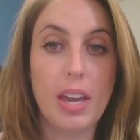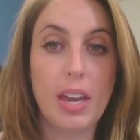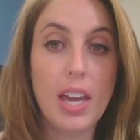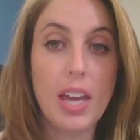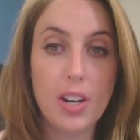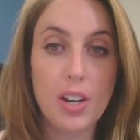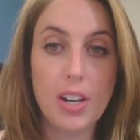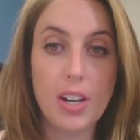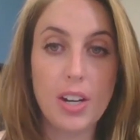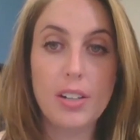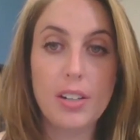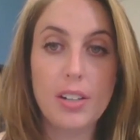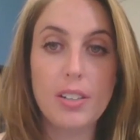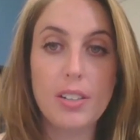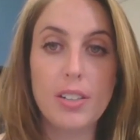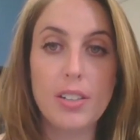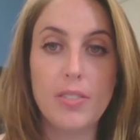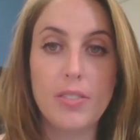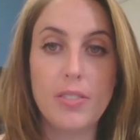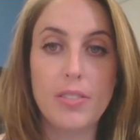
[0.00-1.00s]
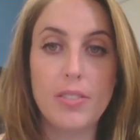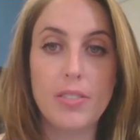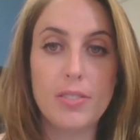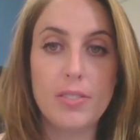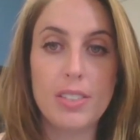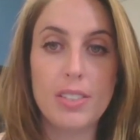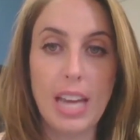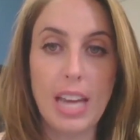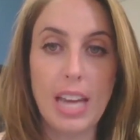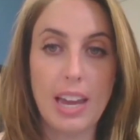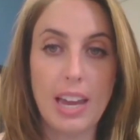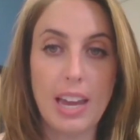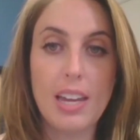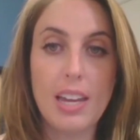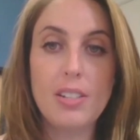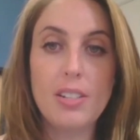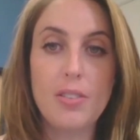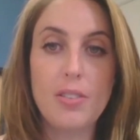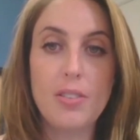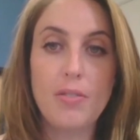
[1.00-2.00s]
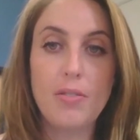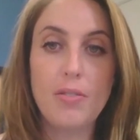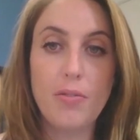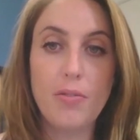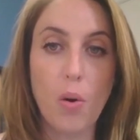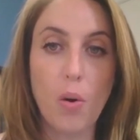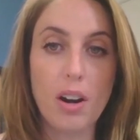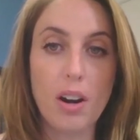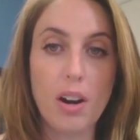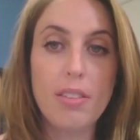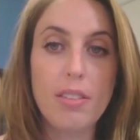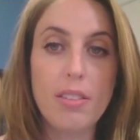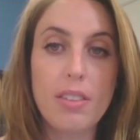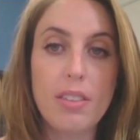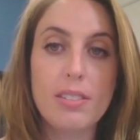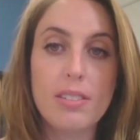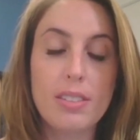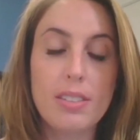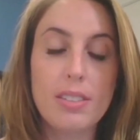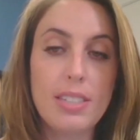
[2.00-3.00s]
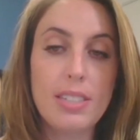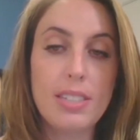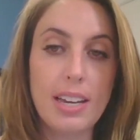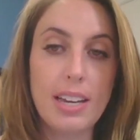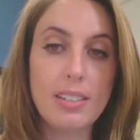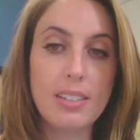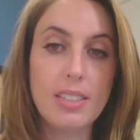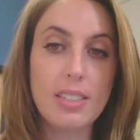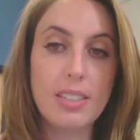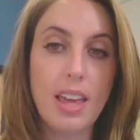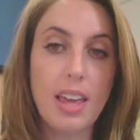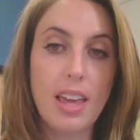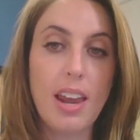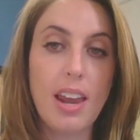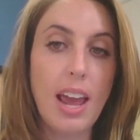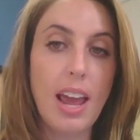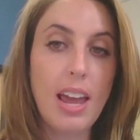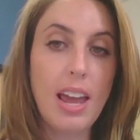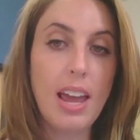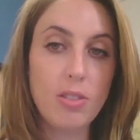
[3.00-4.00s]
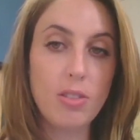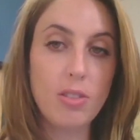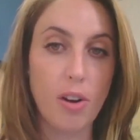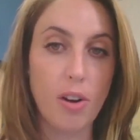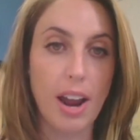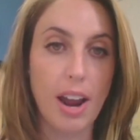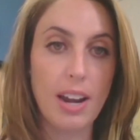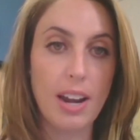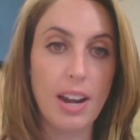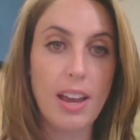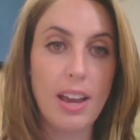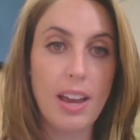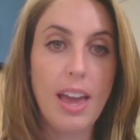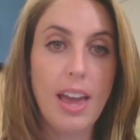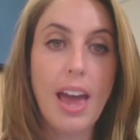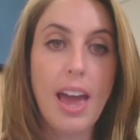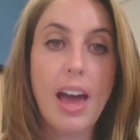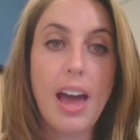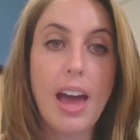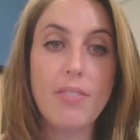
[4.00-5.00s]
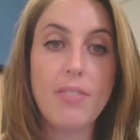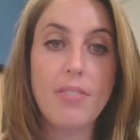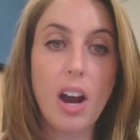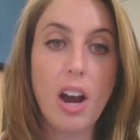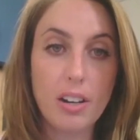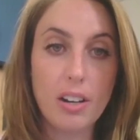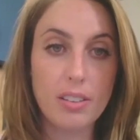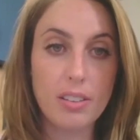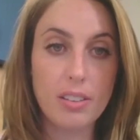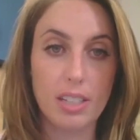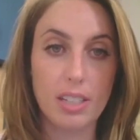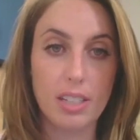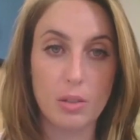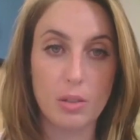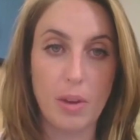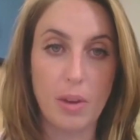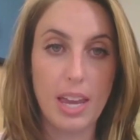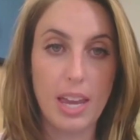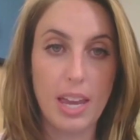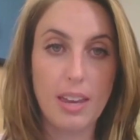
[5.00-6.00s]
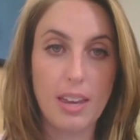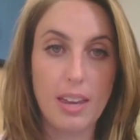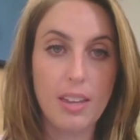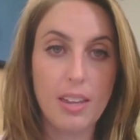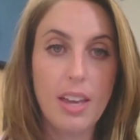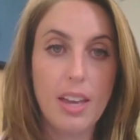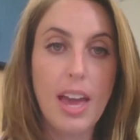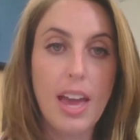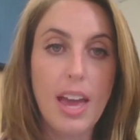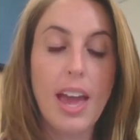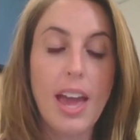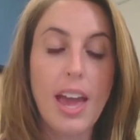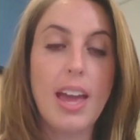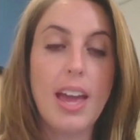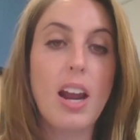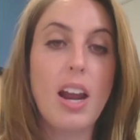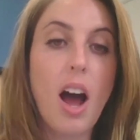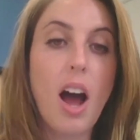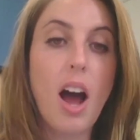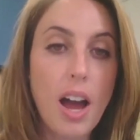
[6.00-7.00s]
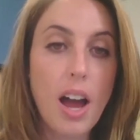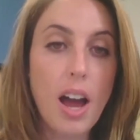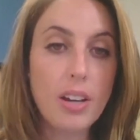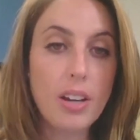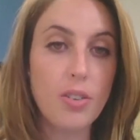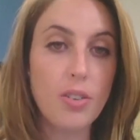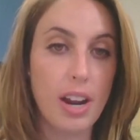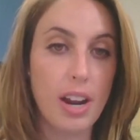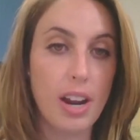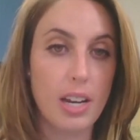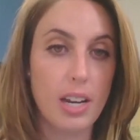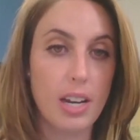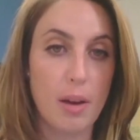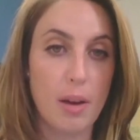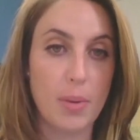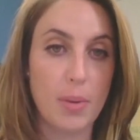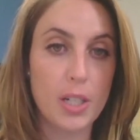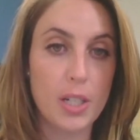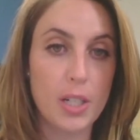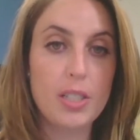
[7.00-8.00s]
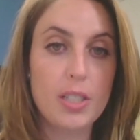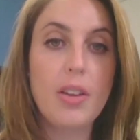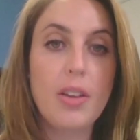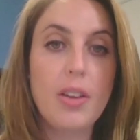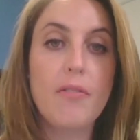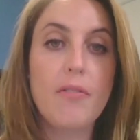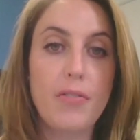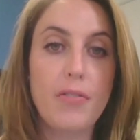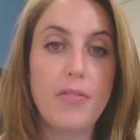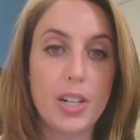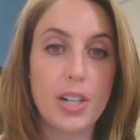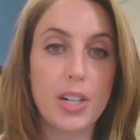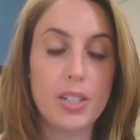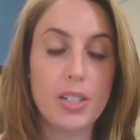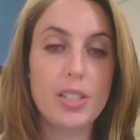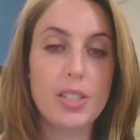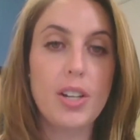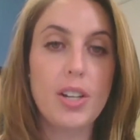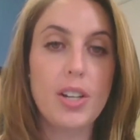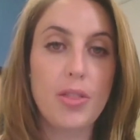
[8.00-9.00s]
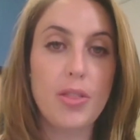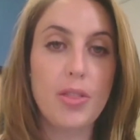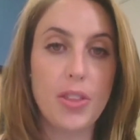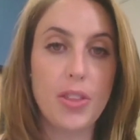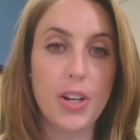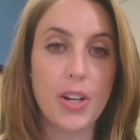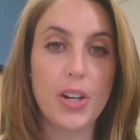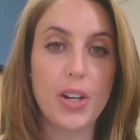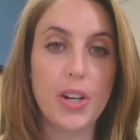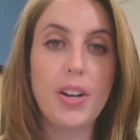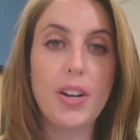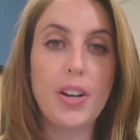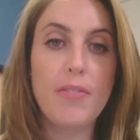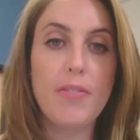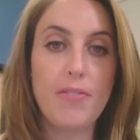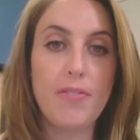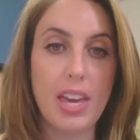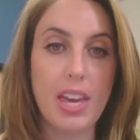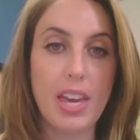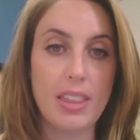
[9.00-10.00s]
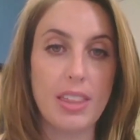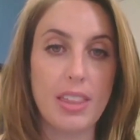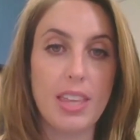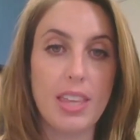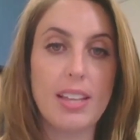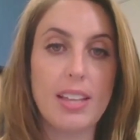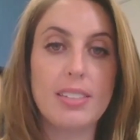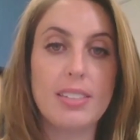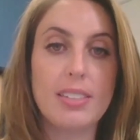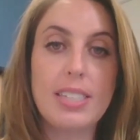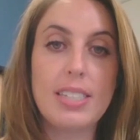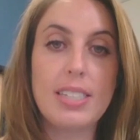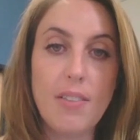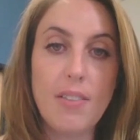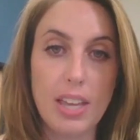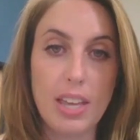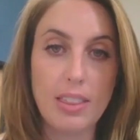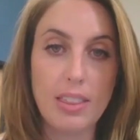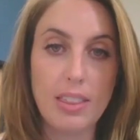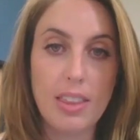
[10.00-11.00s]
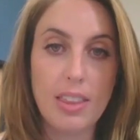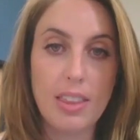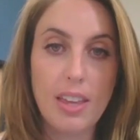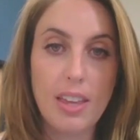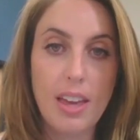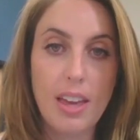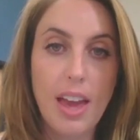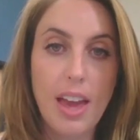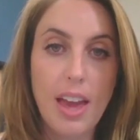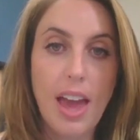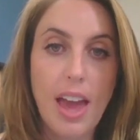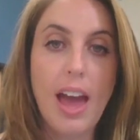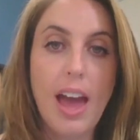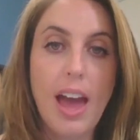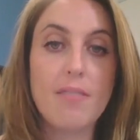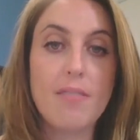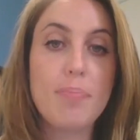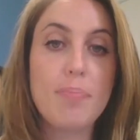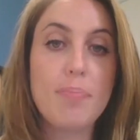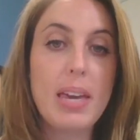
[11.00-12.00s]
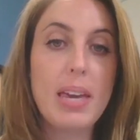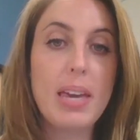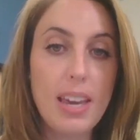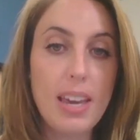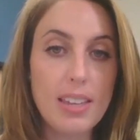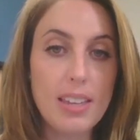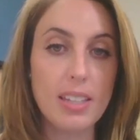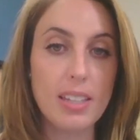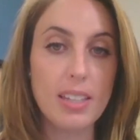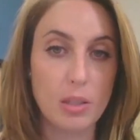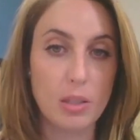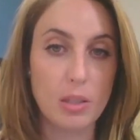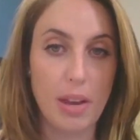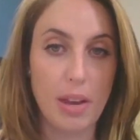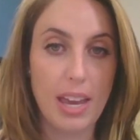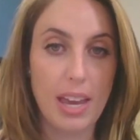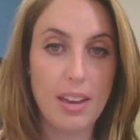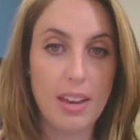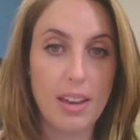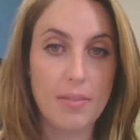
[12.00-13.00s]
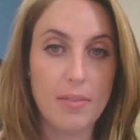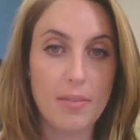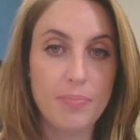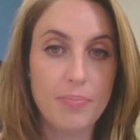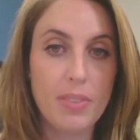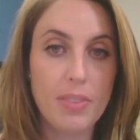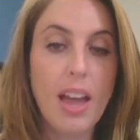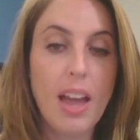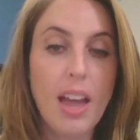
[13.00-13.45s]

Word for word: so kinder, second, fourth, sixth, and eighth grade, have art this week. And odd grade numbers, first, third, fifth, and seventh, have PE this week.